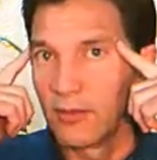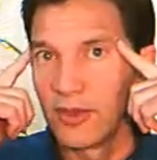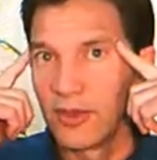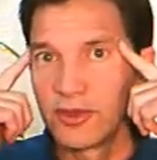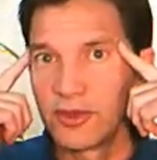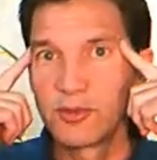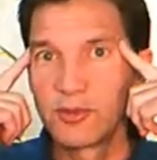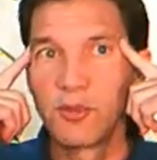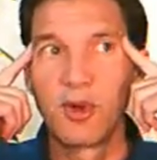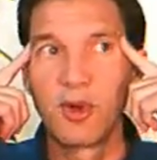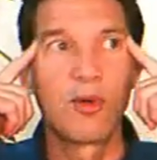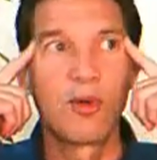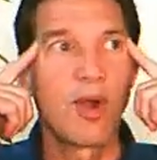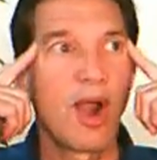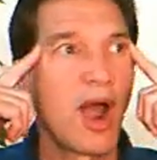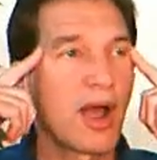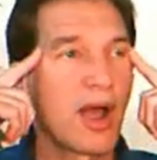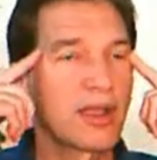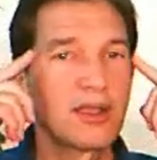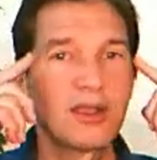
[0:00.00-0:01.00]
this
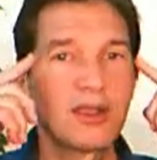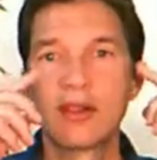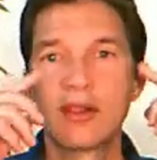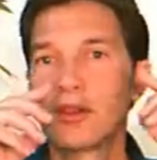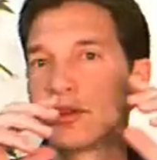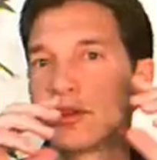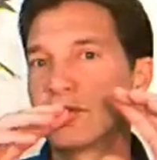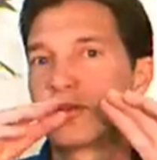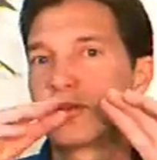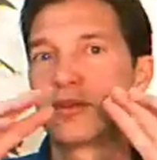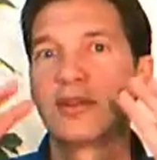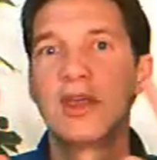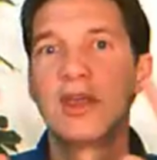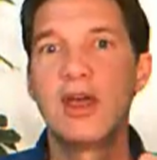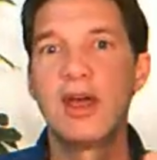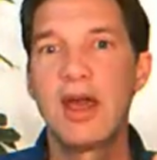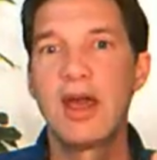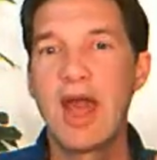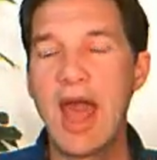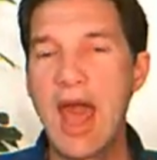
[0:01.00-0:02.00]
miraculous
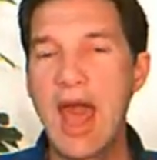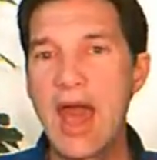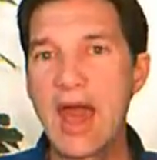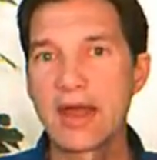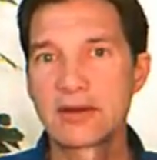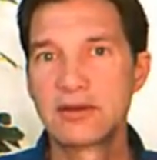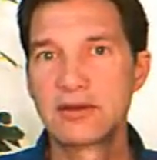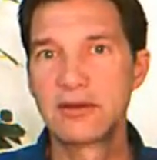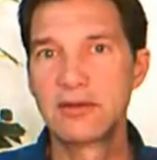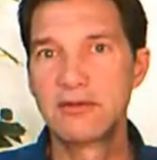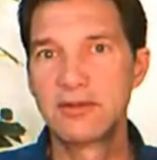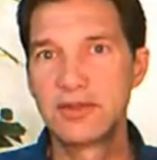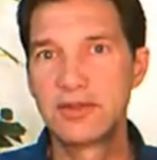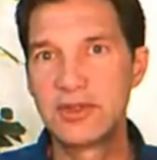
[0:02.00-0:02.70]
act of